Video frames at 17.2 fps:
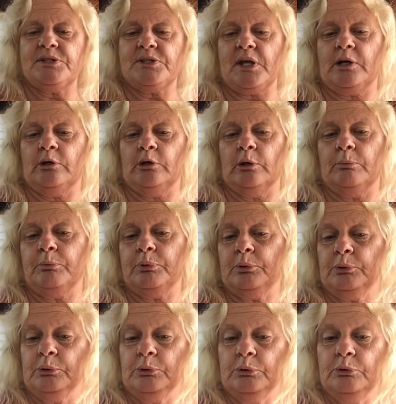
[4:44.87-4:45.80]
that are
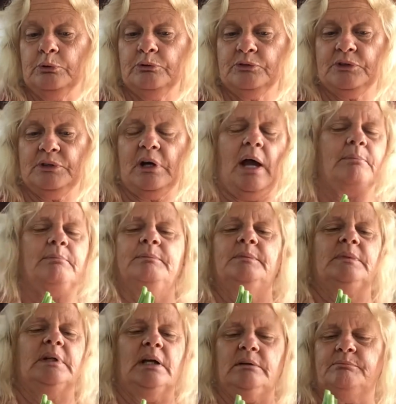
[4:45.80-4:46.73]
approved.
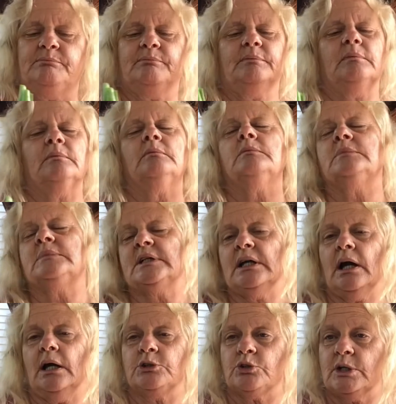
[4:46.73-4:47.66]

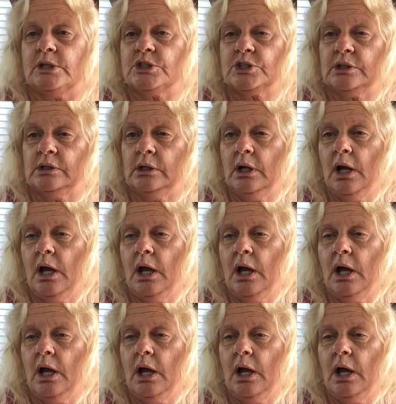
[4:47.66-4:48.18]
Dehydration.